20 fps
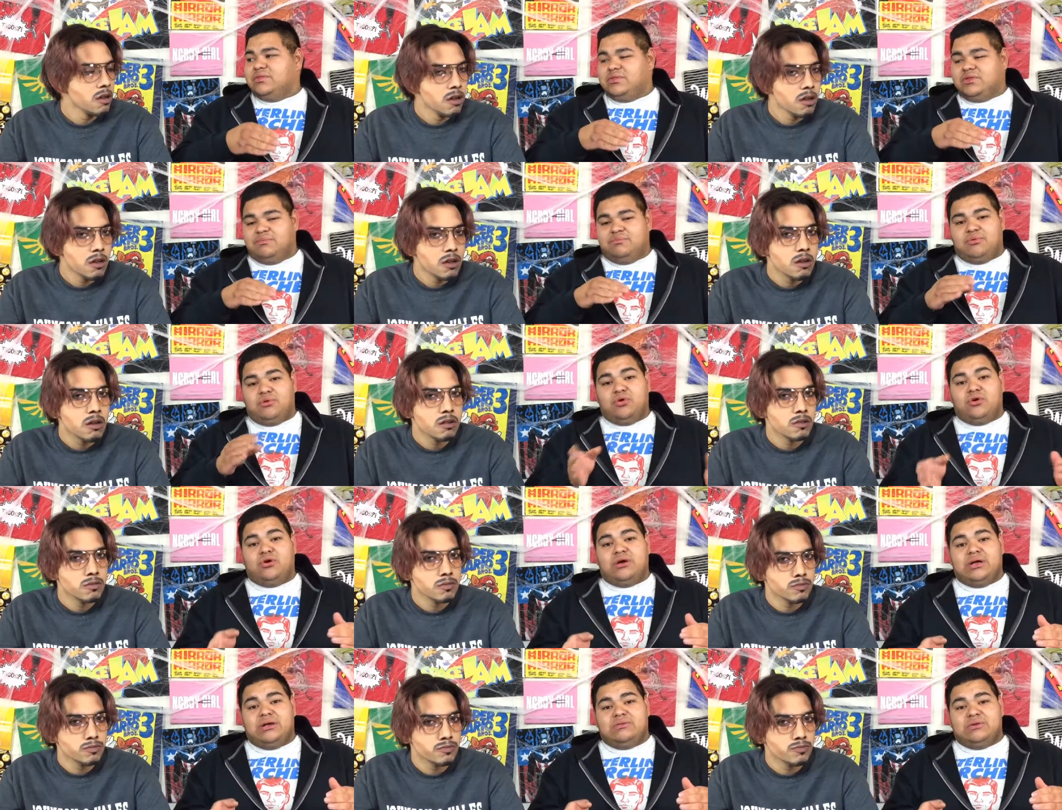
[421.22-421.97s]
Speaker 1: the
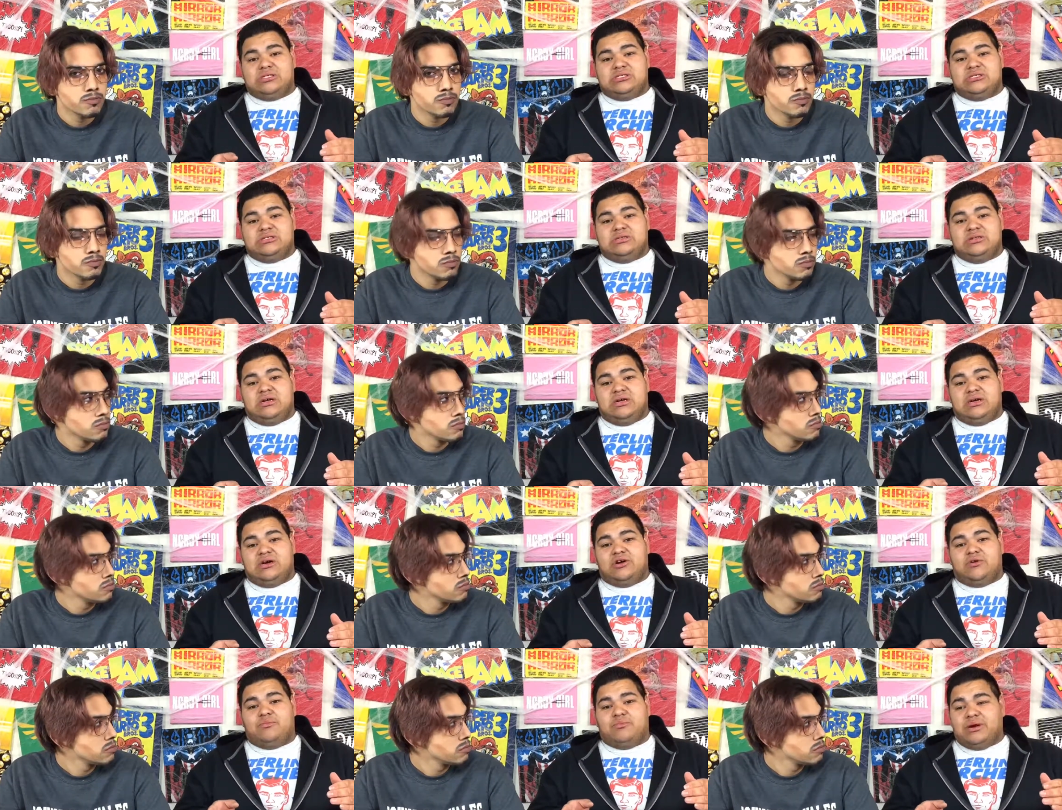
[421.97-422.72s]
boy, which
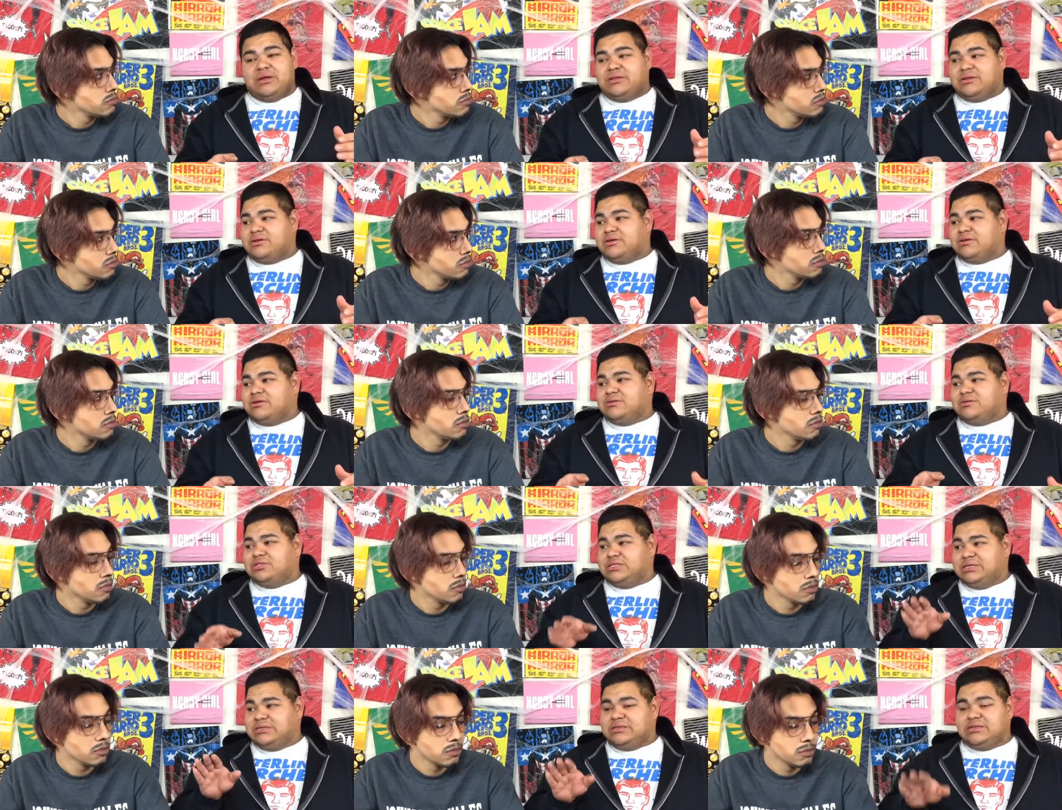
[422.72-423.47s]
uh, her brother,
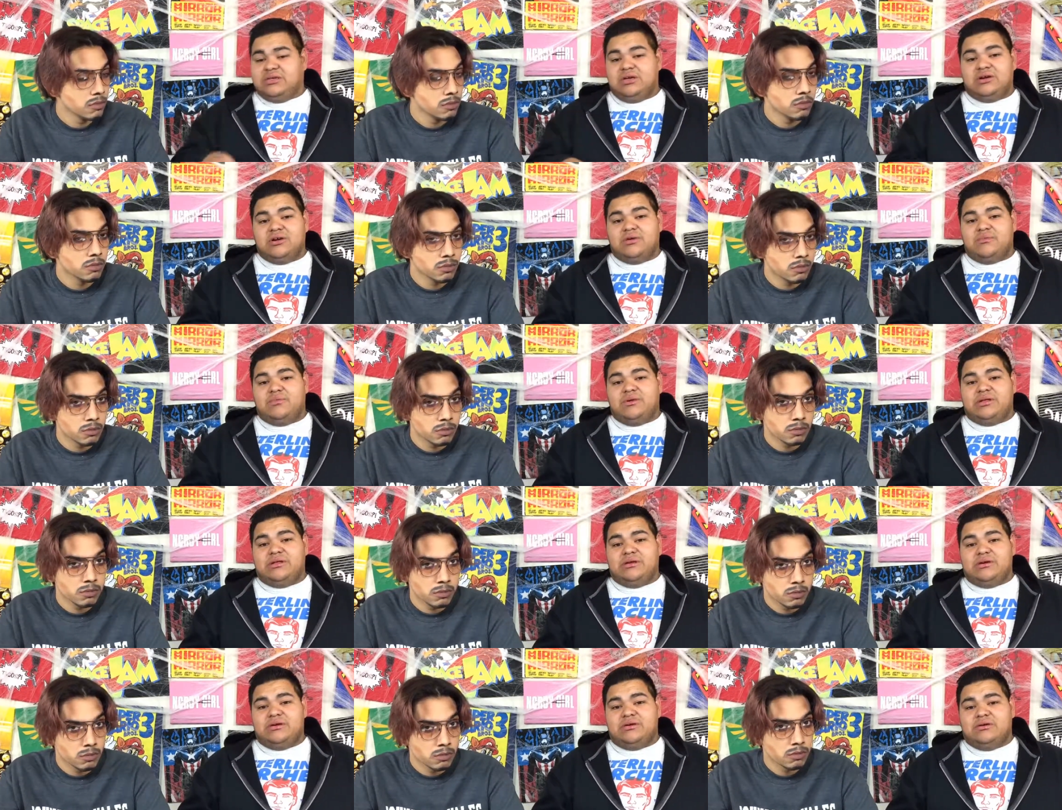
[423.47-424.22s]
she has a younger
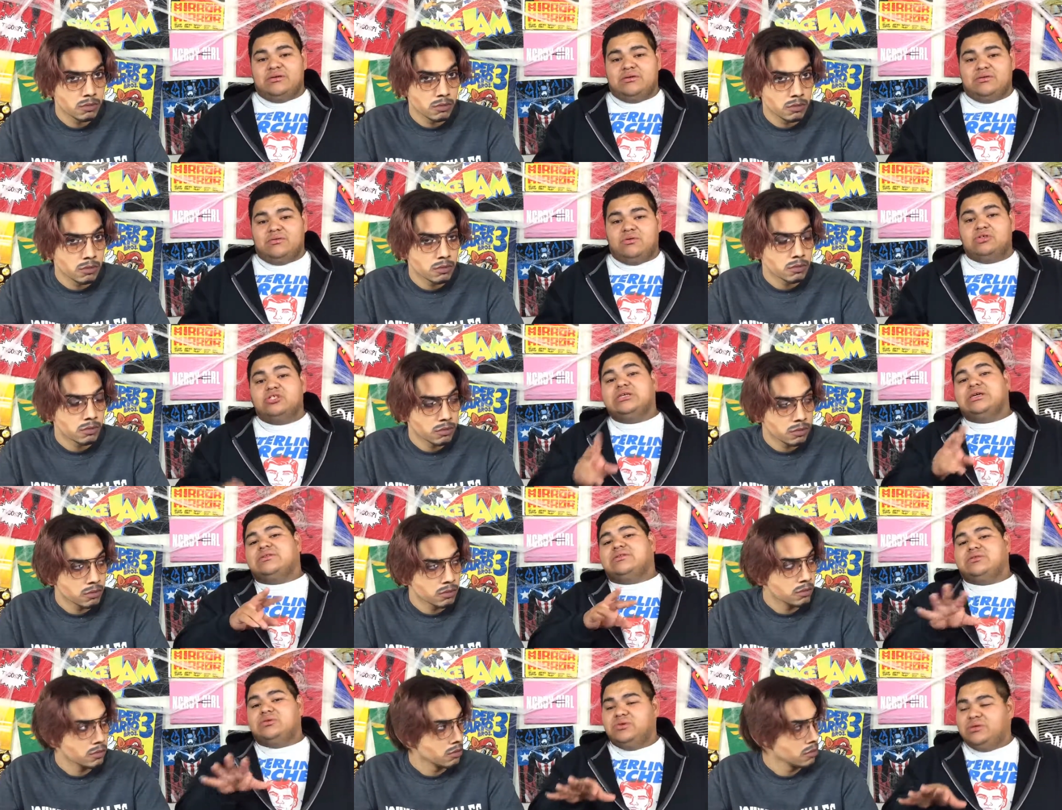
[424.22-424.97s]
brother, or she
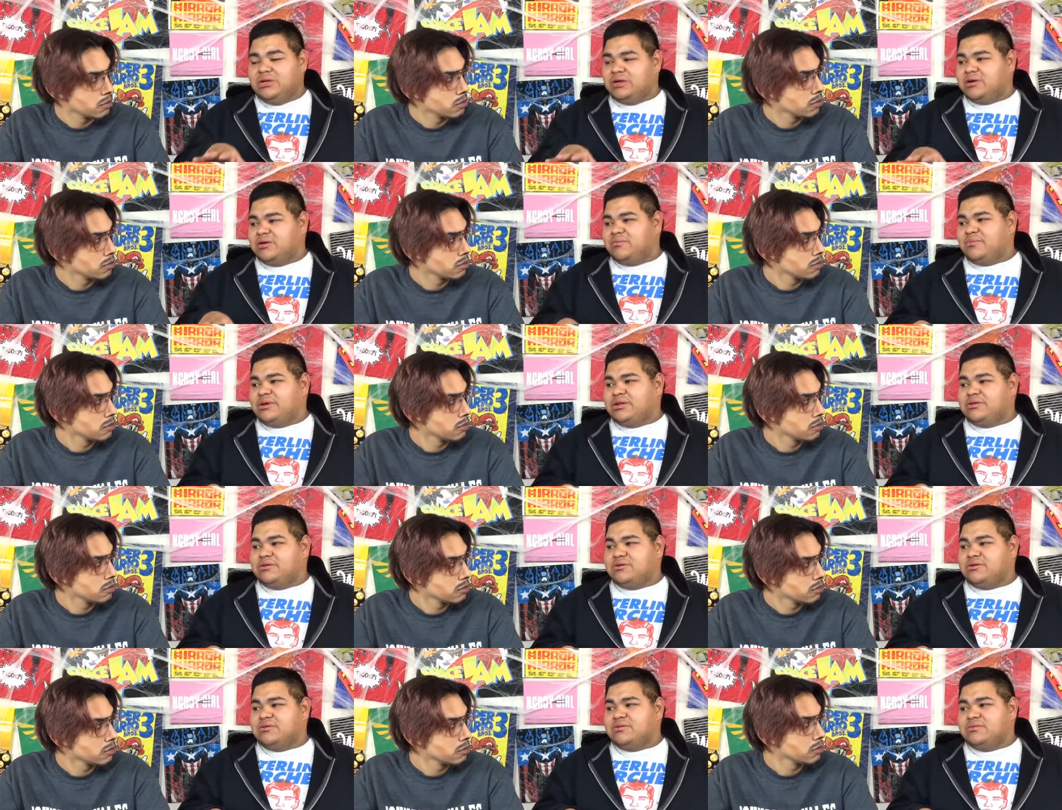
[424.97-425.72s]
has two younger
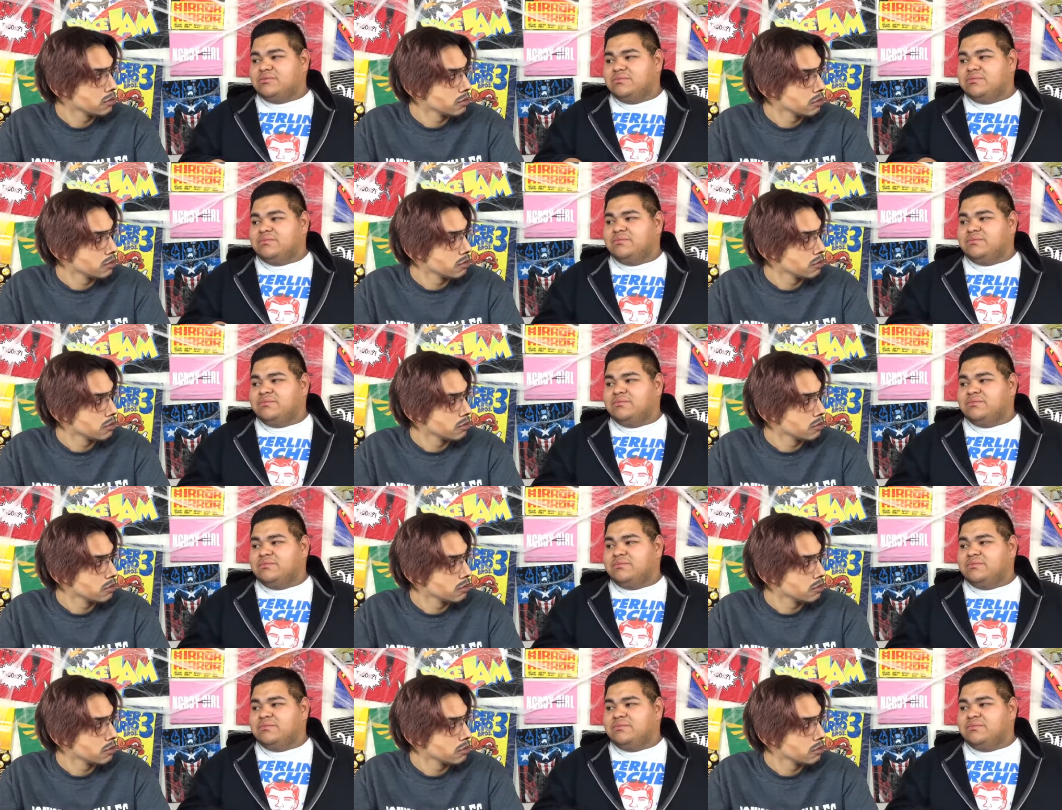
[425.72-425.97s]
brothers,